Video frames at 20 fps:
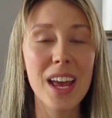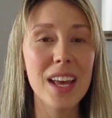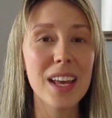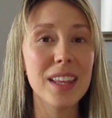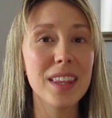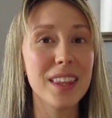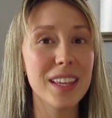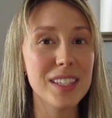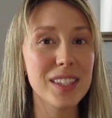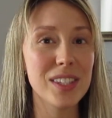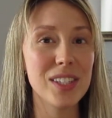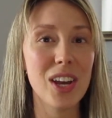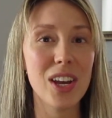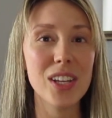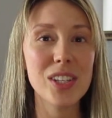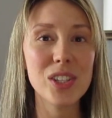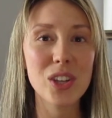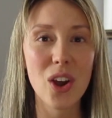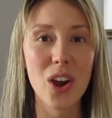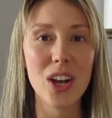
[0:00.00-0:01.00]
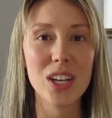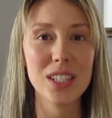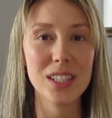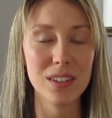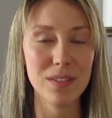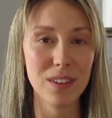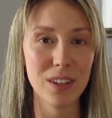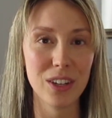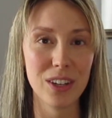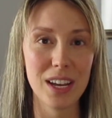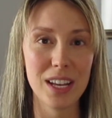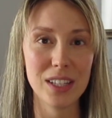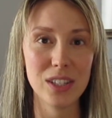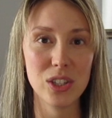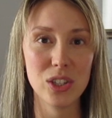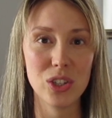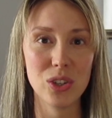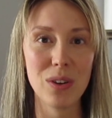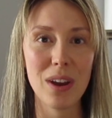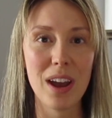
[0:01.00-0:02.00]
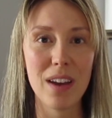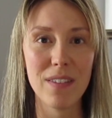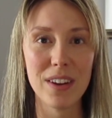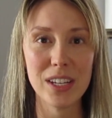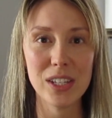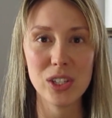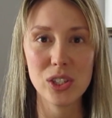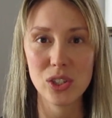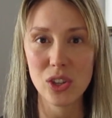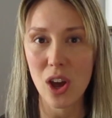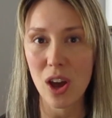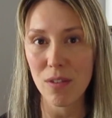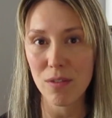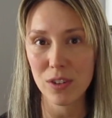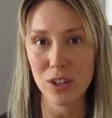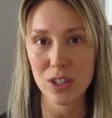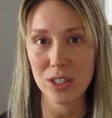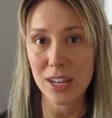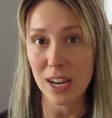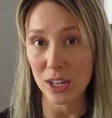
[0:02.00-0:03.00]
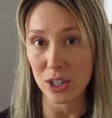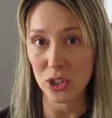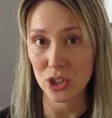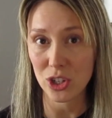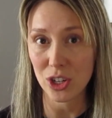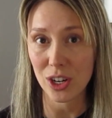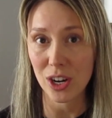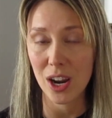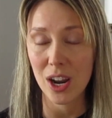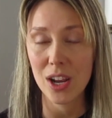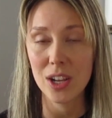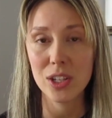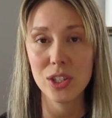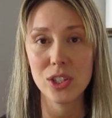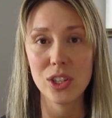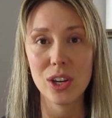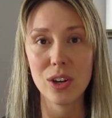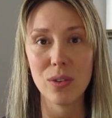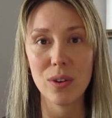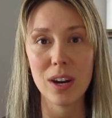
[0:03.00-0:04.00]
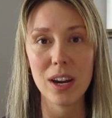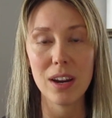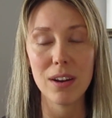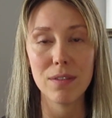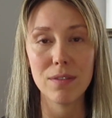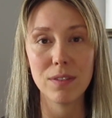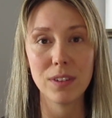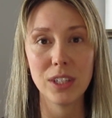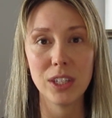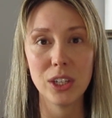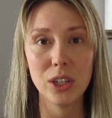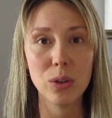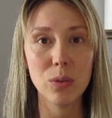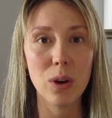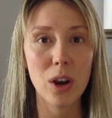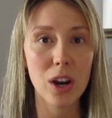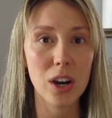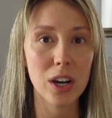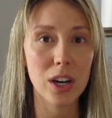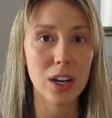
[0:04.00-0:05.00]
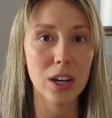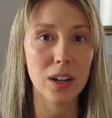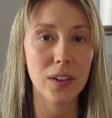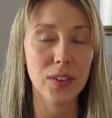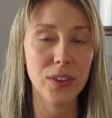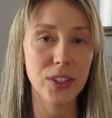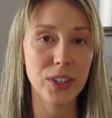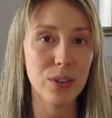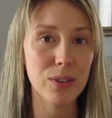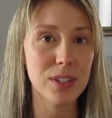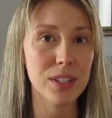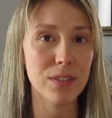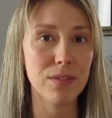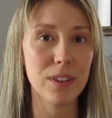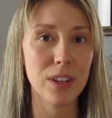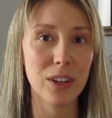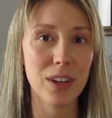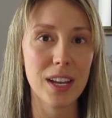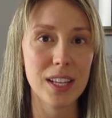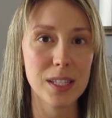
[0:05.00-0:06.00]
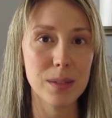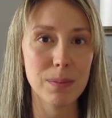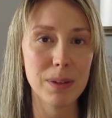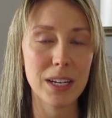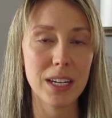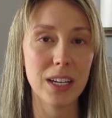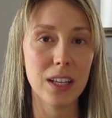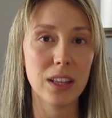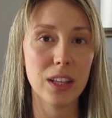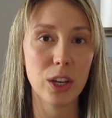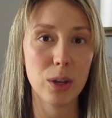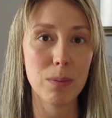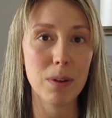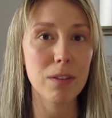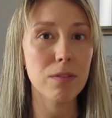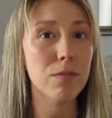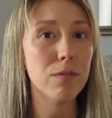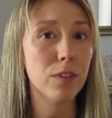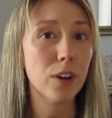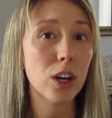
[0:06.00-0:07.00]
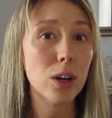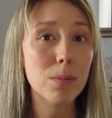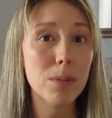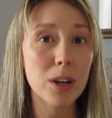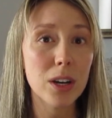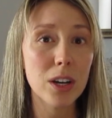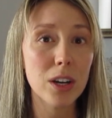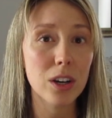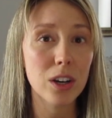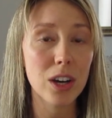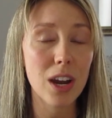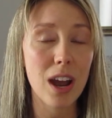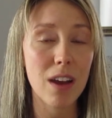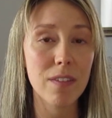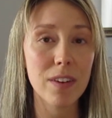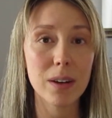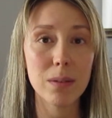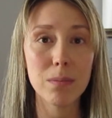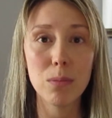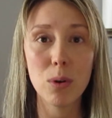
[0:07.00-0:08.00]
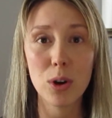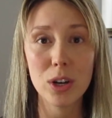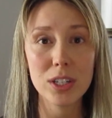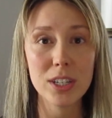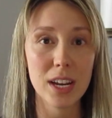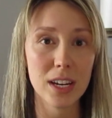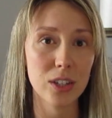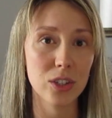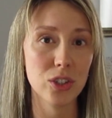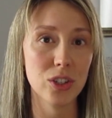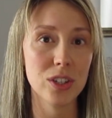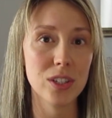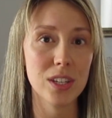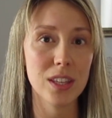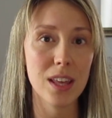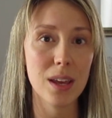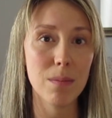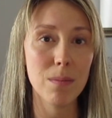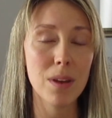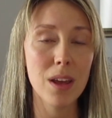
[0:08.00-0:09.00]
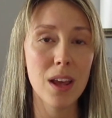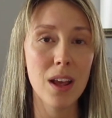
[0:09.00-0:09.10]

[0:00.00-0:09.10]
This does cause the fiddleheads to have a softer texture. So if you are used to fiddleheads being a little bit firmer or having more texture to them,